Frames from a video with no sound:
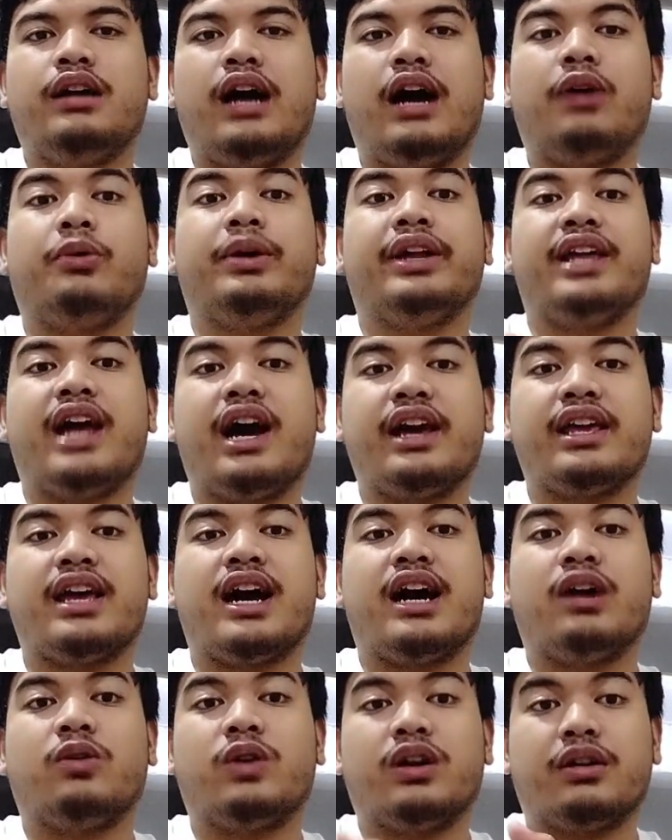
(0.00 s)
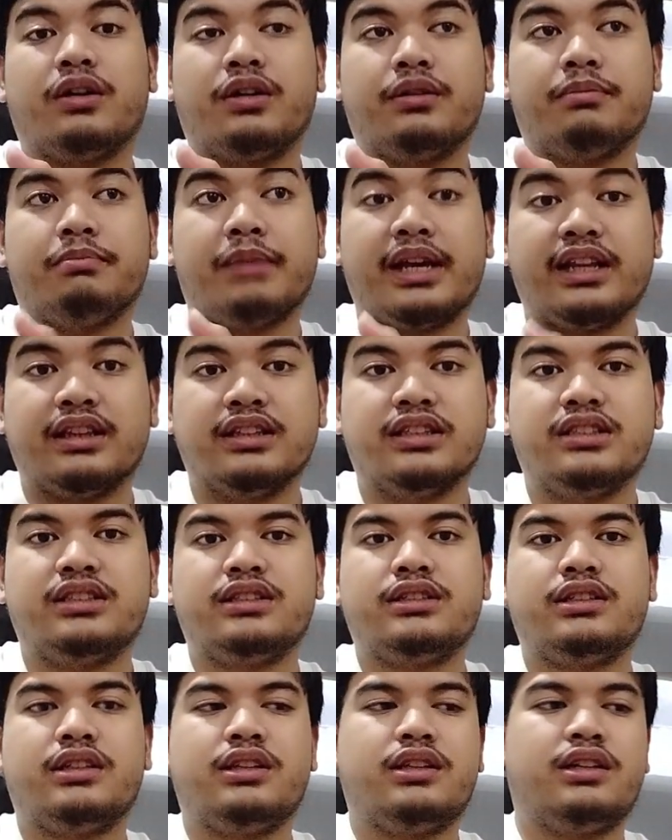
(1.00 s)
our yaya, our
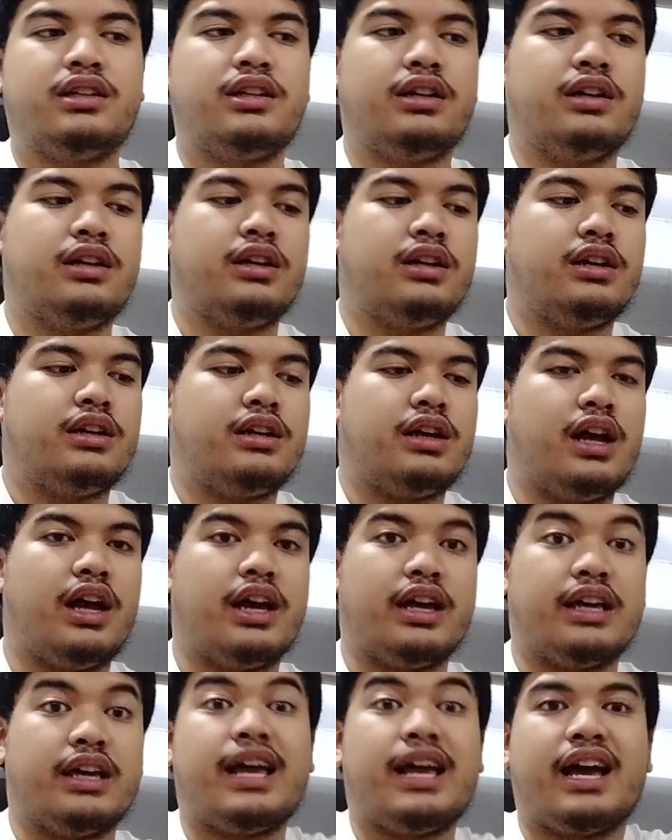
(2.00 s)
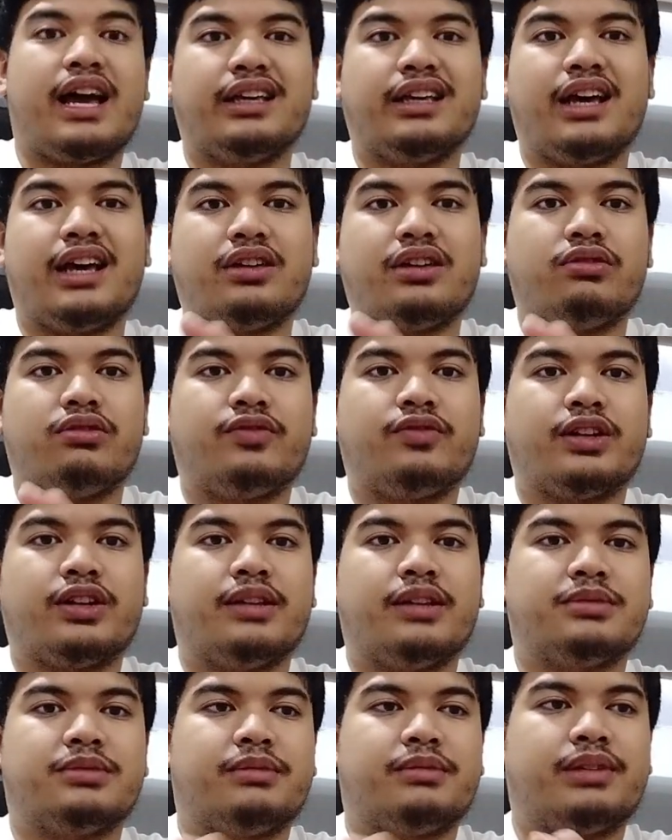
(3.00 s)
maids. Uh, yeah, I, I cook for
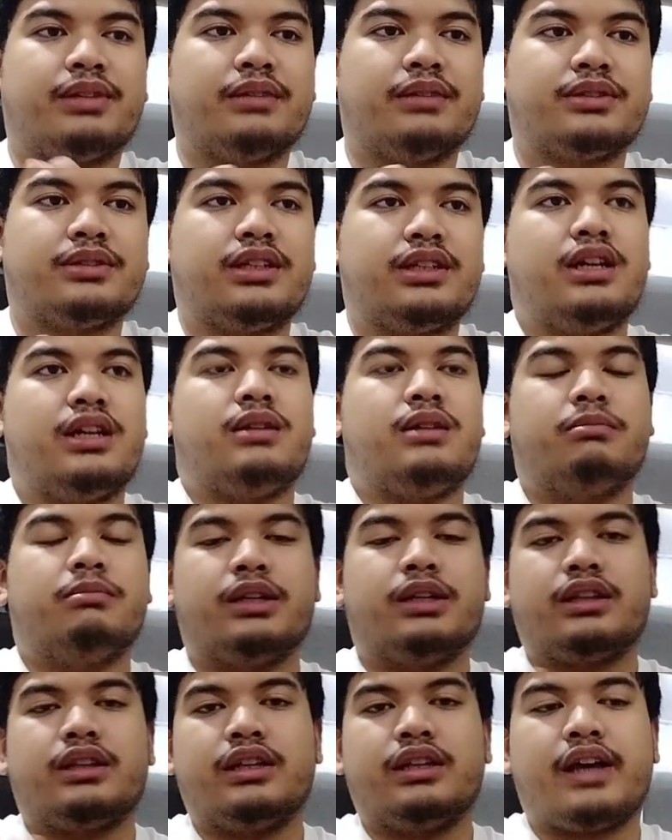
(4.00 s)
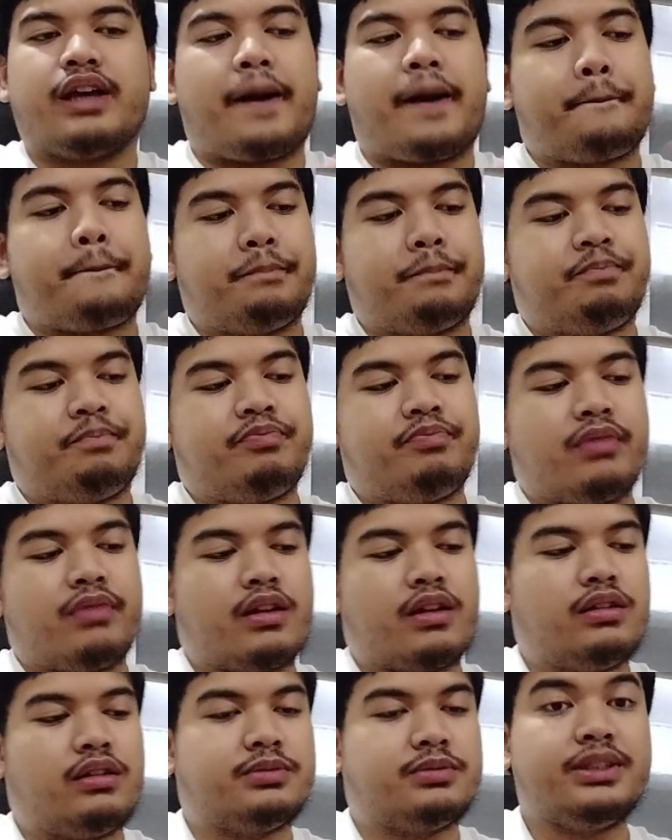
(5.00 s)
them sometimes. But yeah,
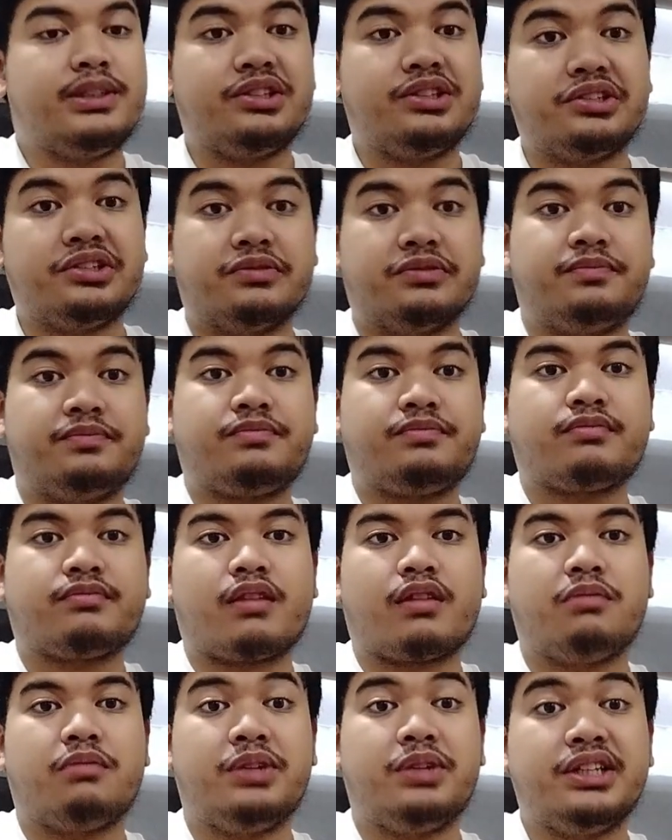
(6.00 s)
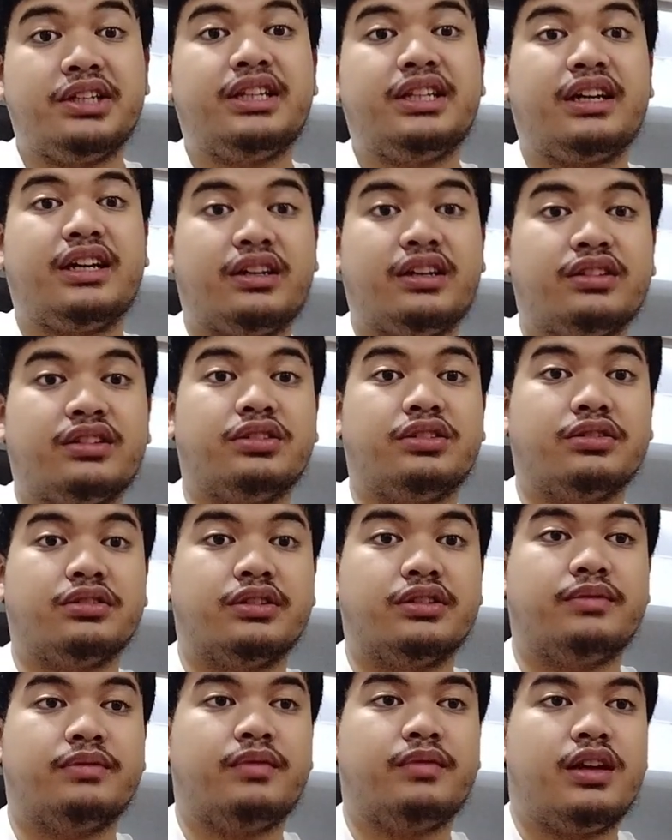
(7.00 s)
it's pretty good. Pretty darn
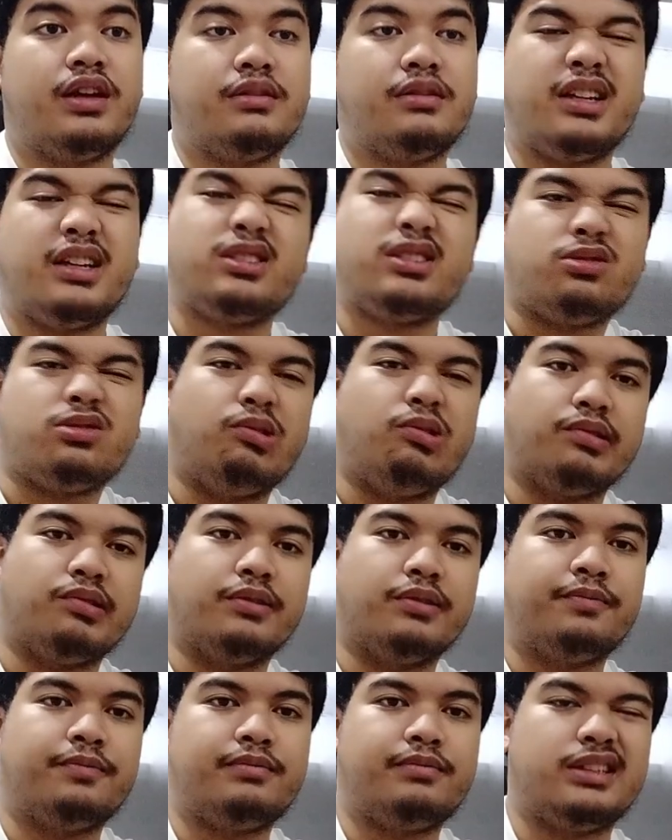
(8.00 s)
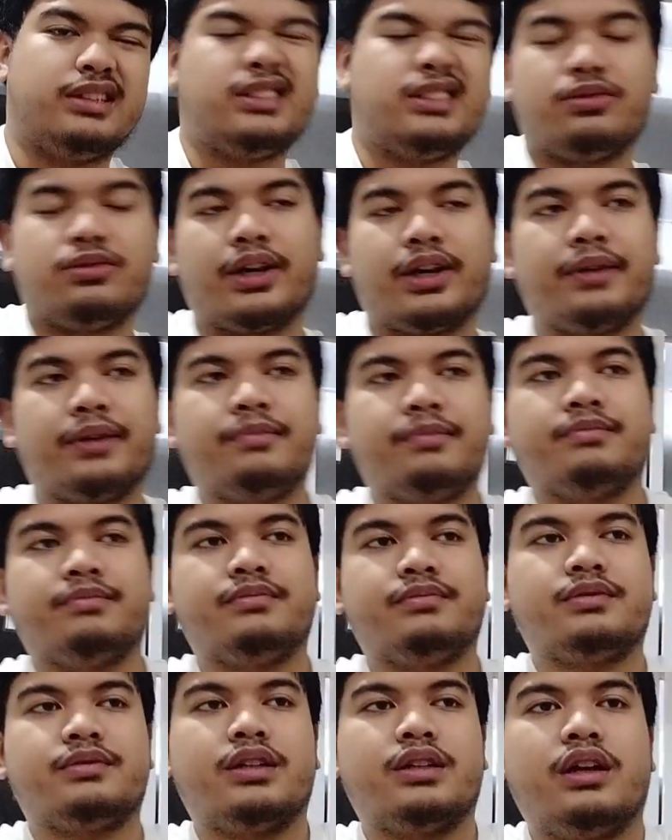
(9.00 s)
good. It's cold. It's okay.
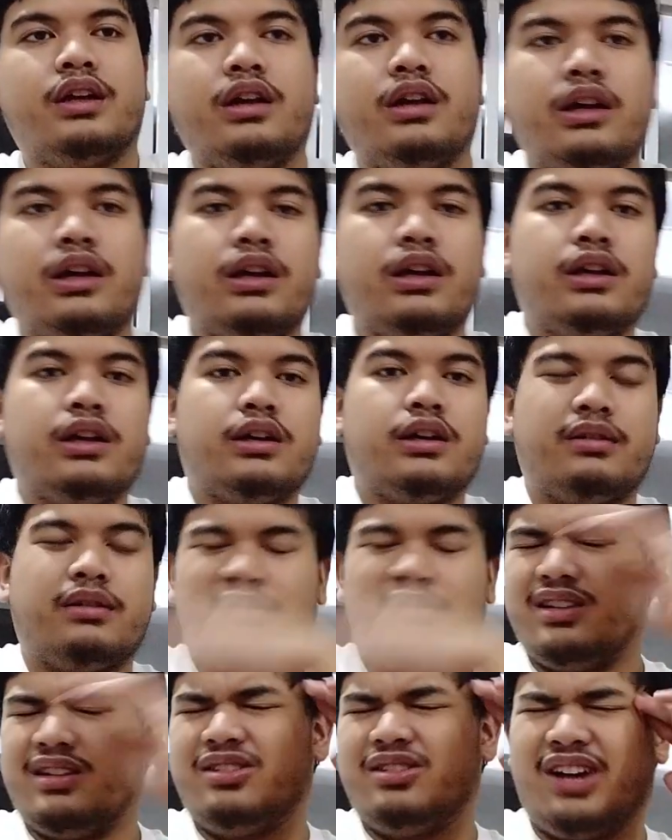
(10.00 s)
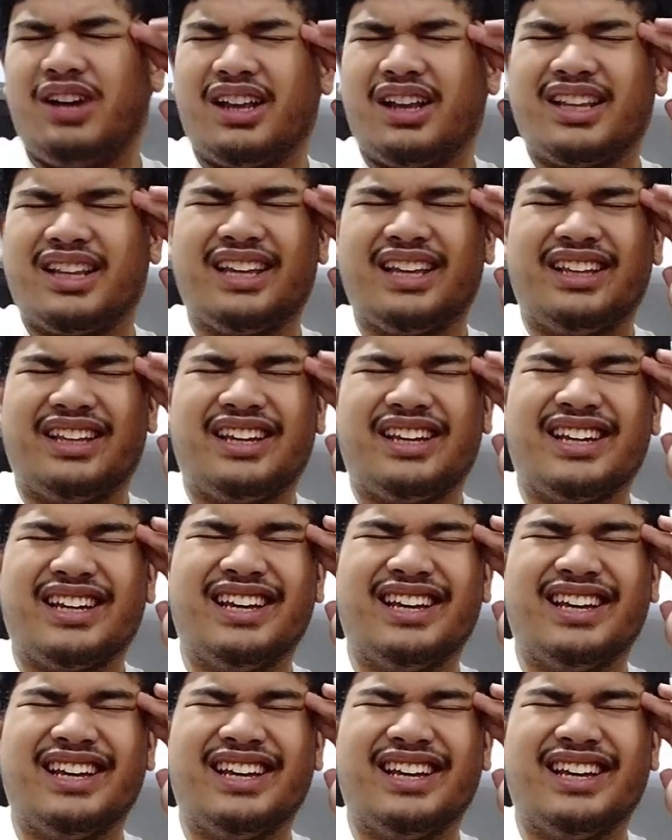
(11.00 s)
Oh god, headache.